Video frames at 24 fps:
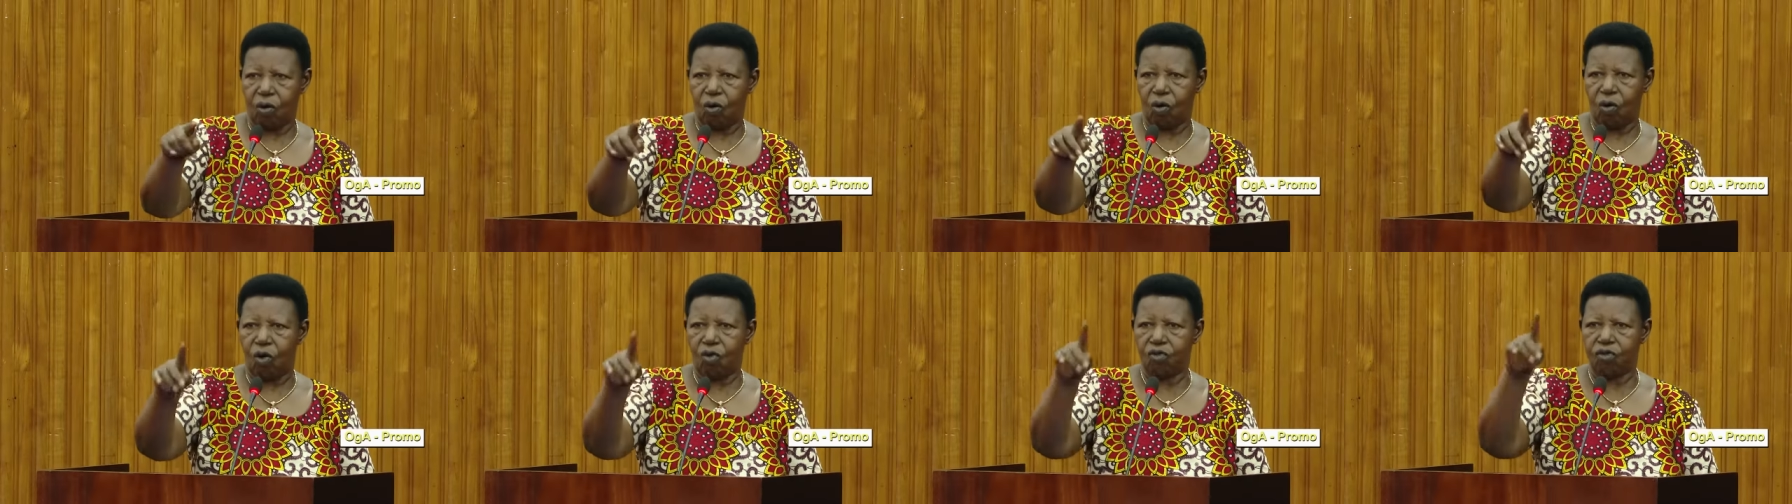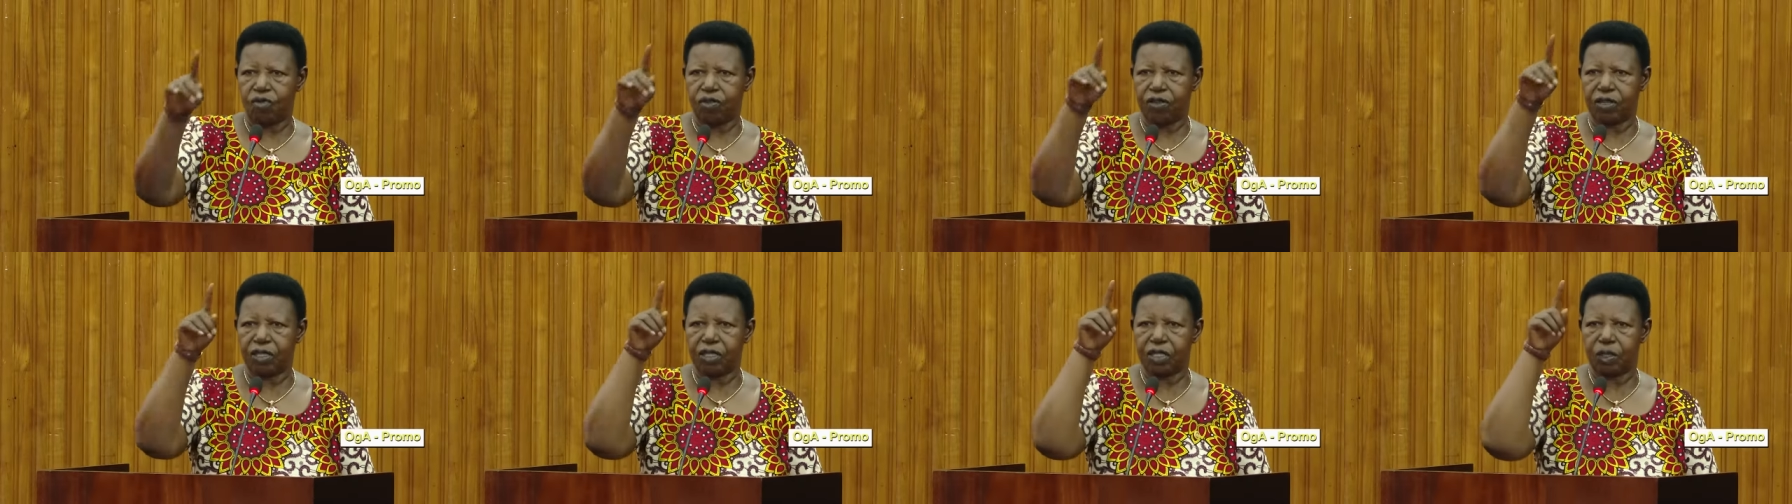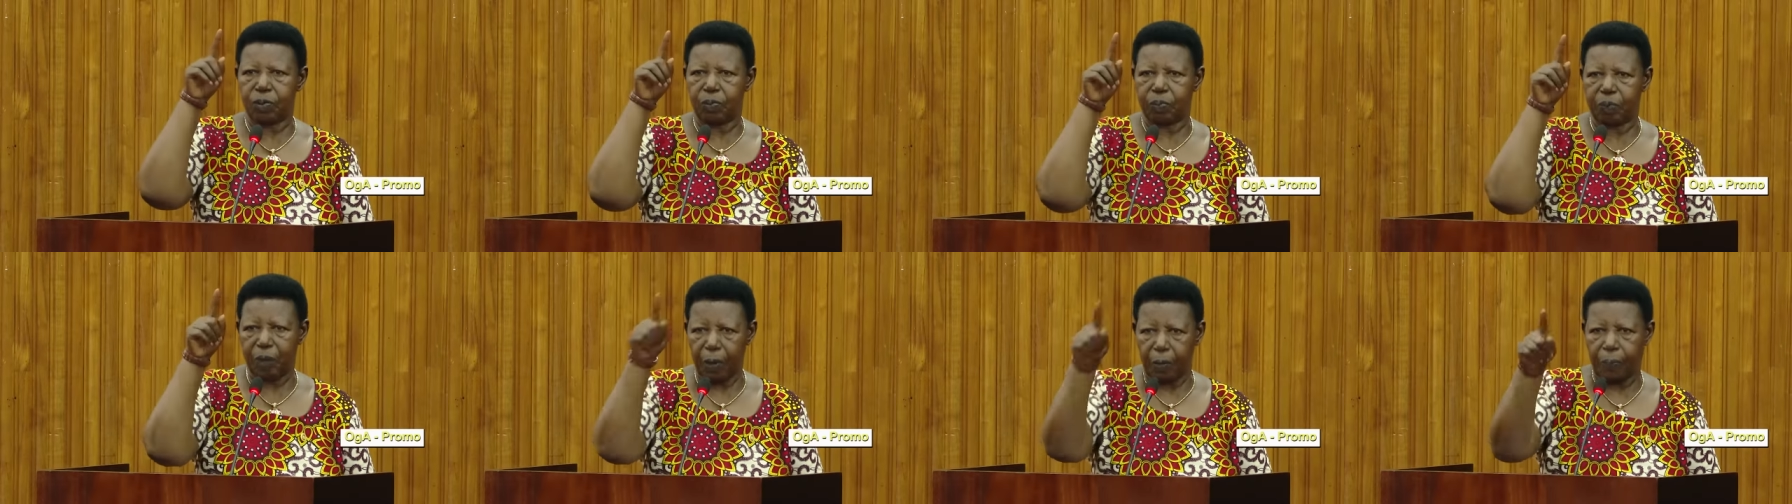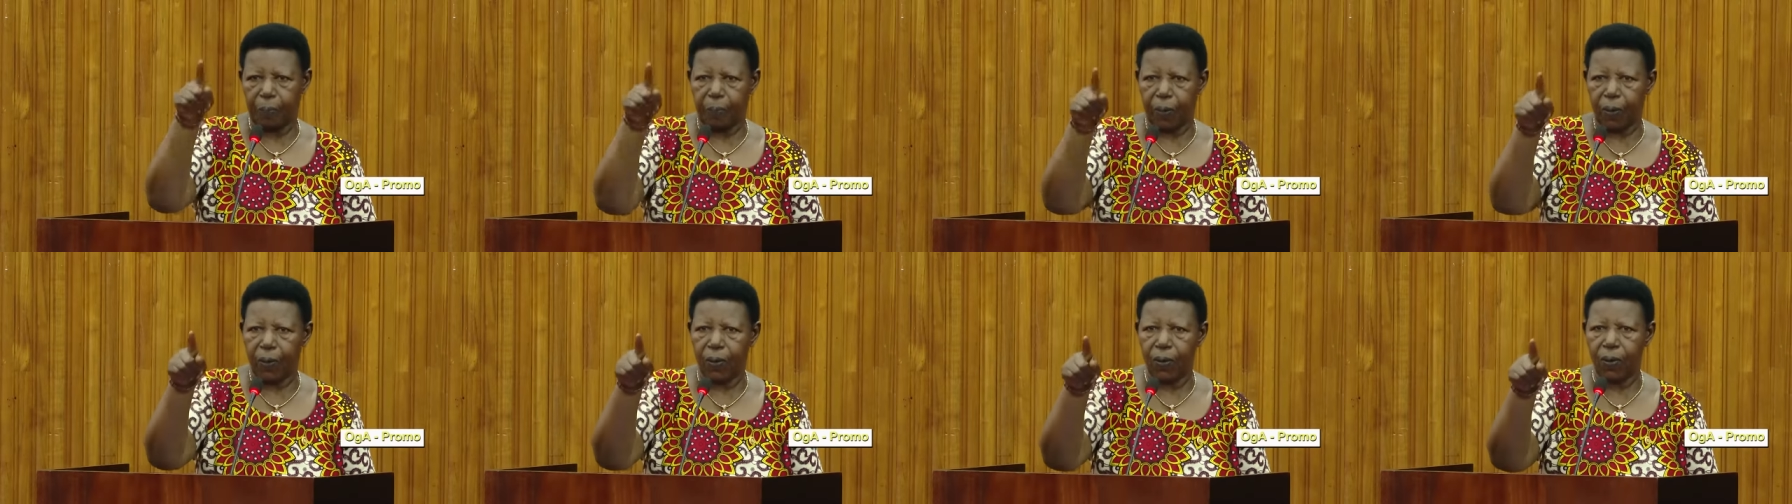of his
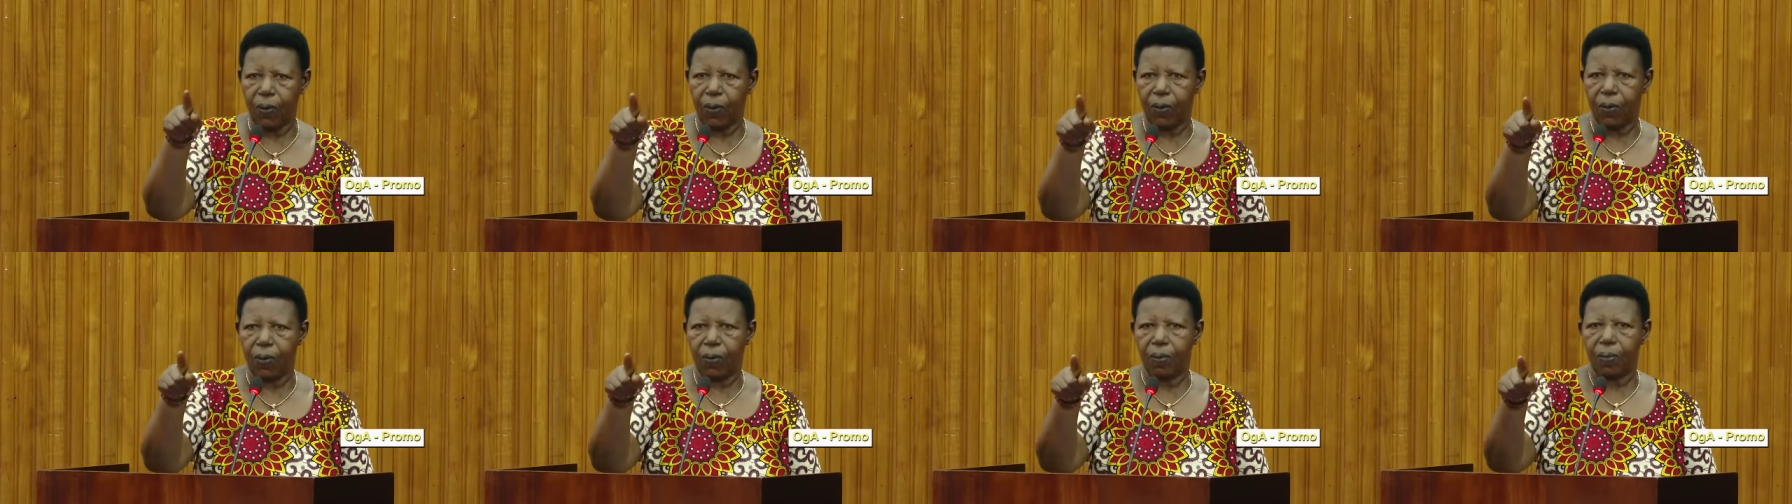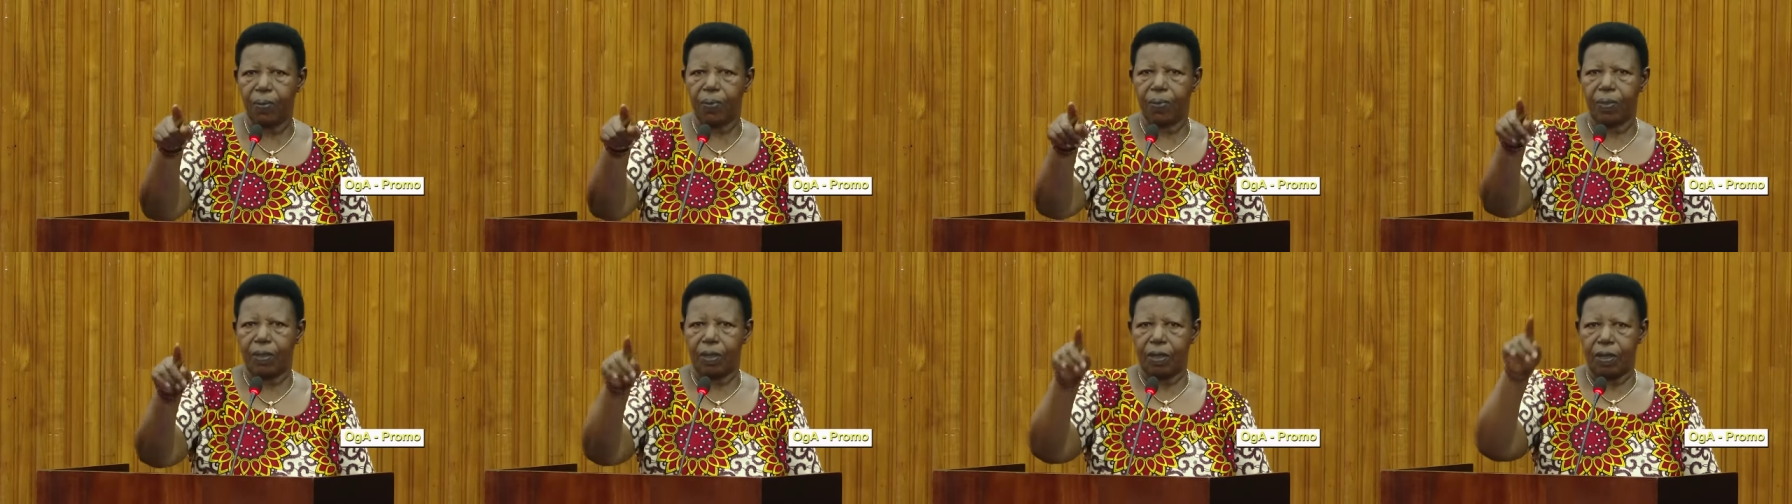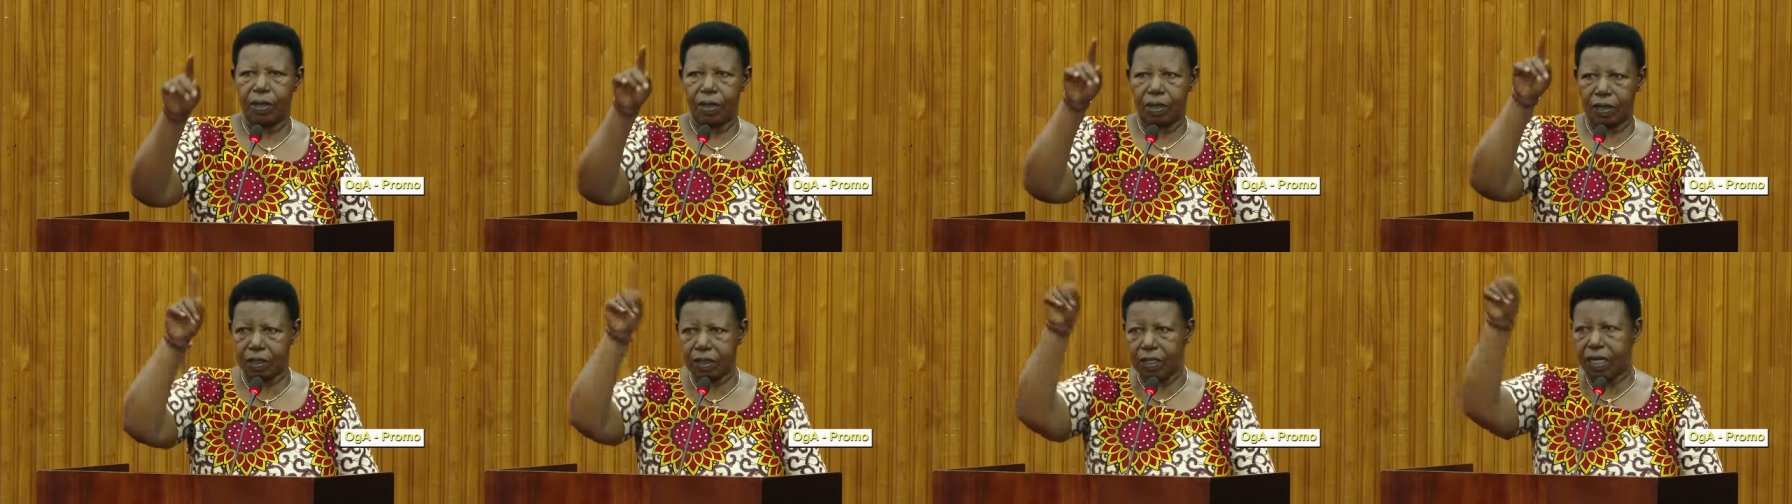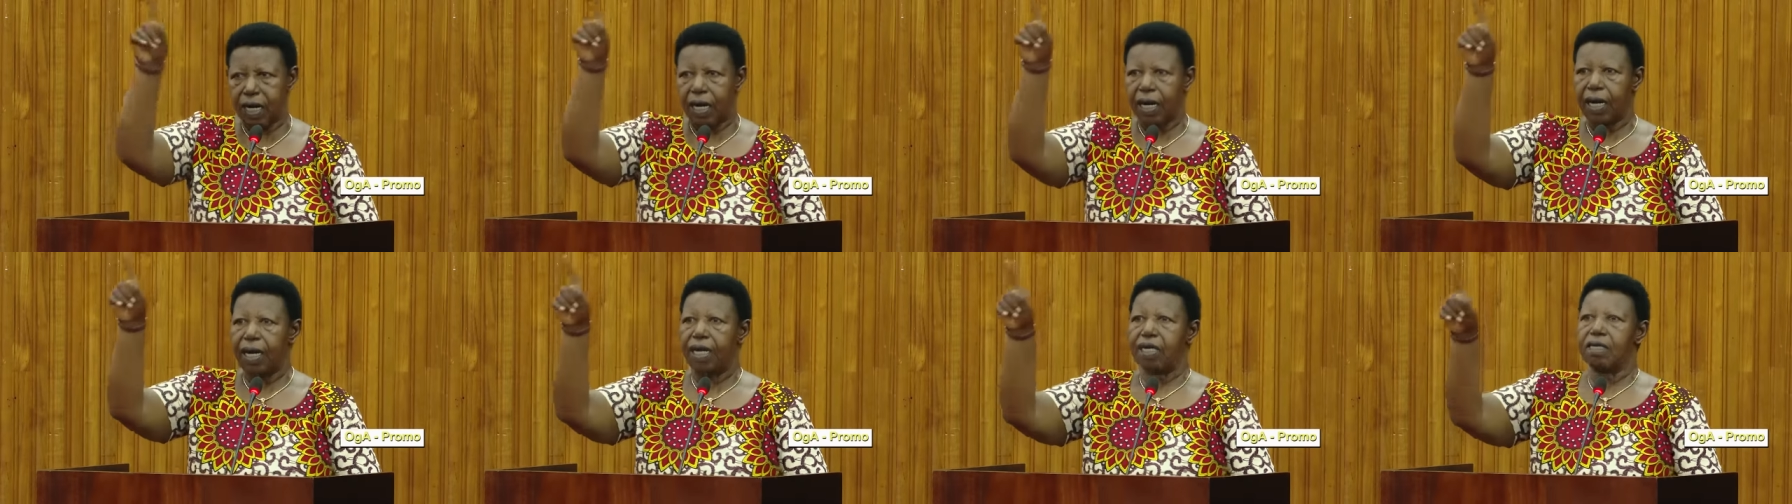people,
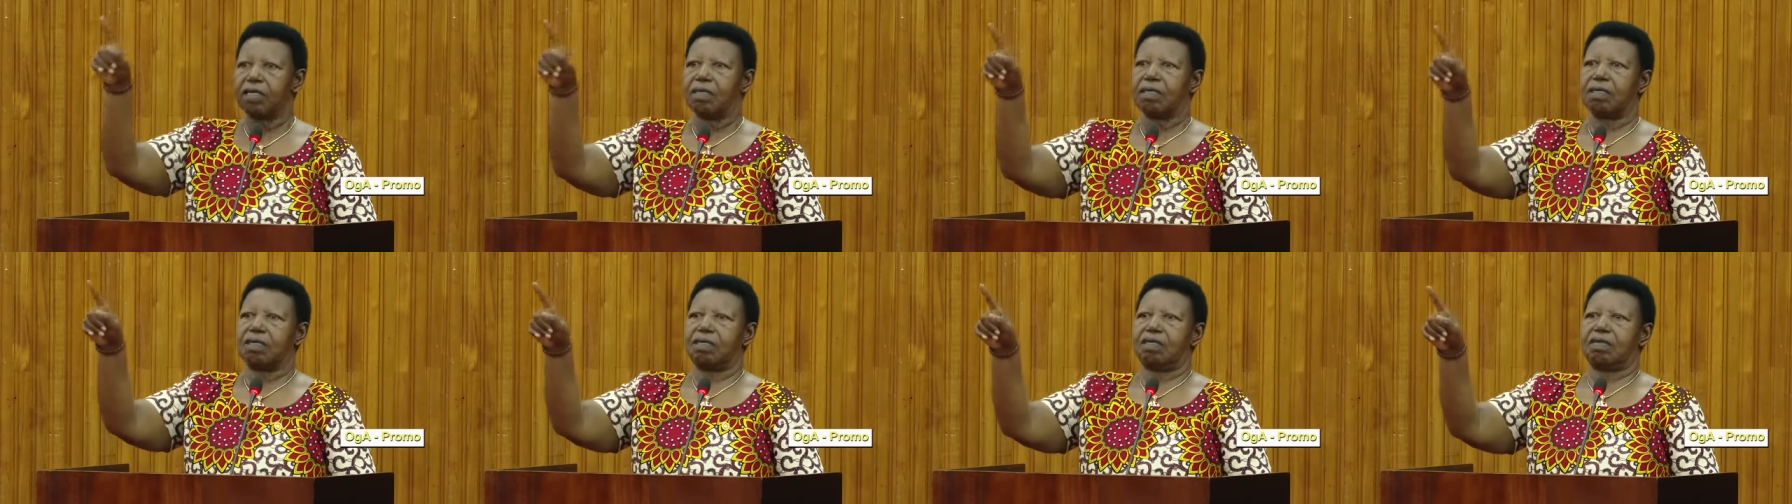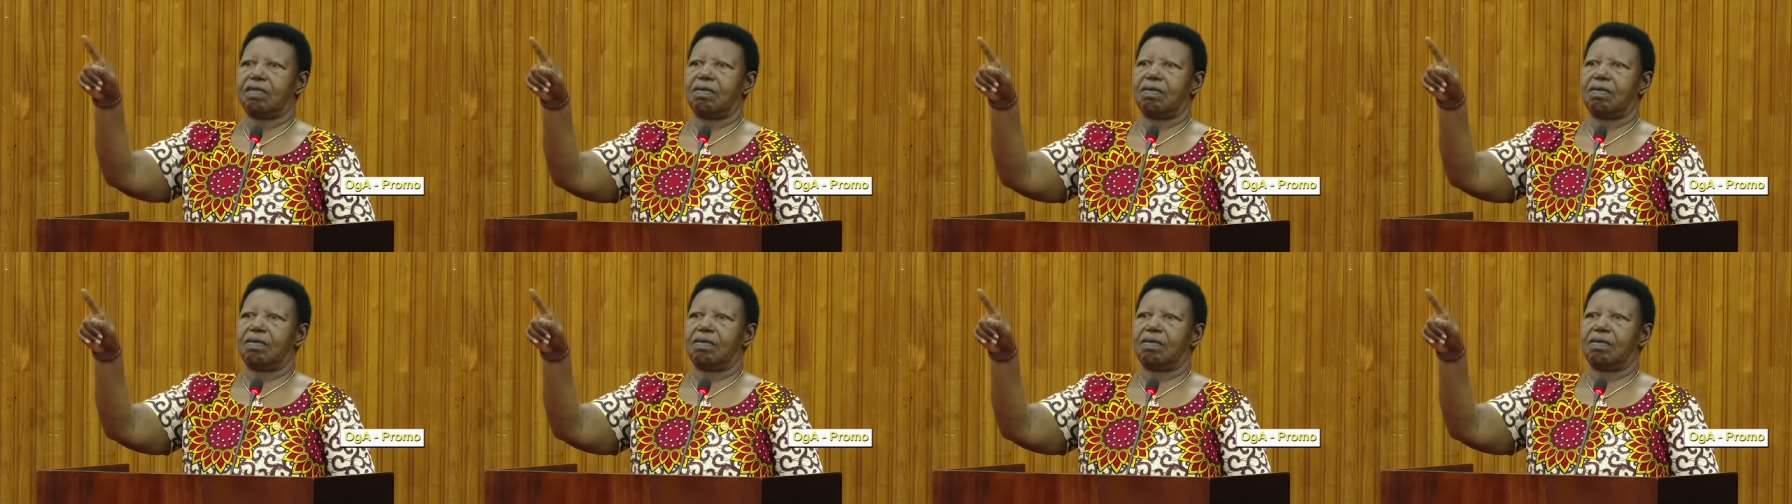Israelites.